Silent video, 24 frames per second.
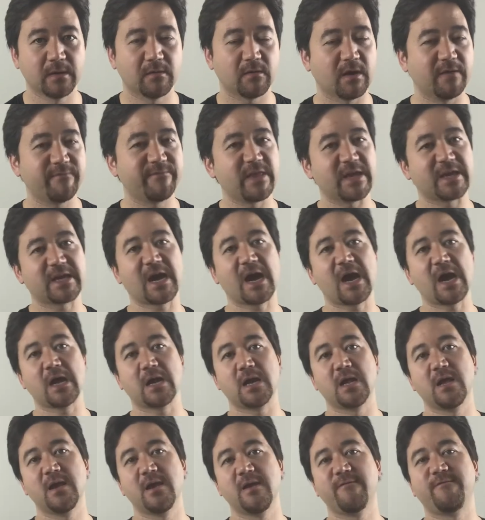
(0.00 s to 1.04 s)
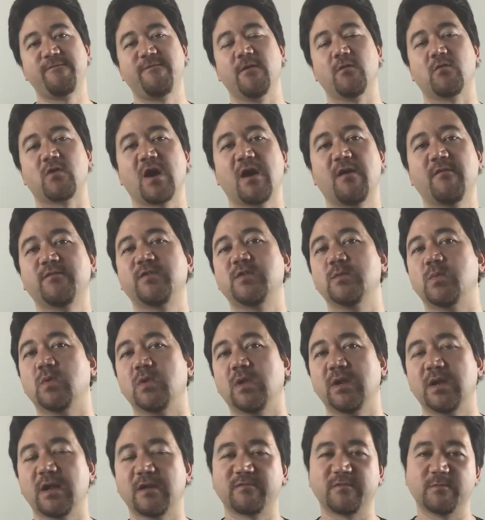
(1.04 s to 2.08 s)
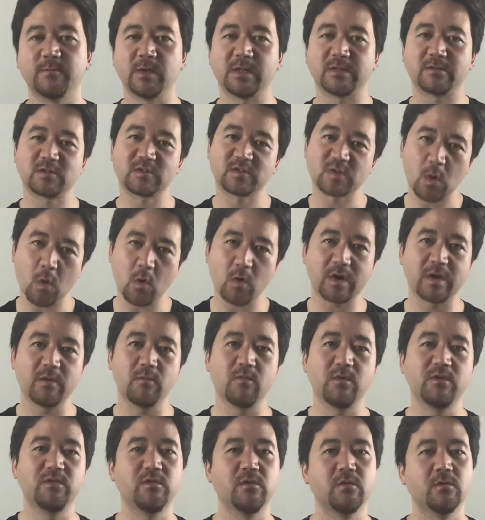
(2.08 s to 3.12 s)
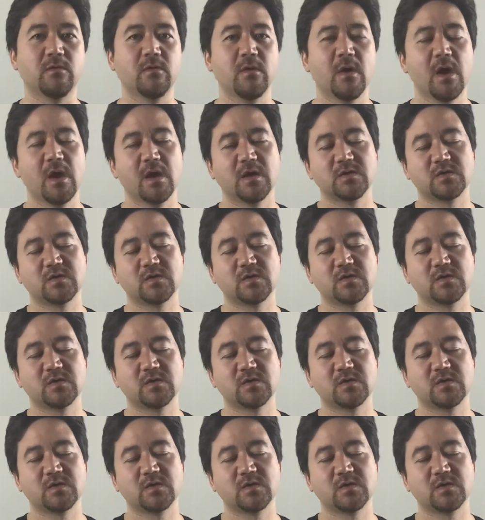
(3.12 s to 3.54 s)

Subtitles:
Right? If they can't feel comfortable enough to be talking with you,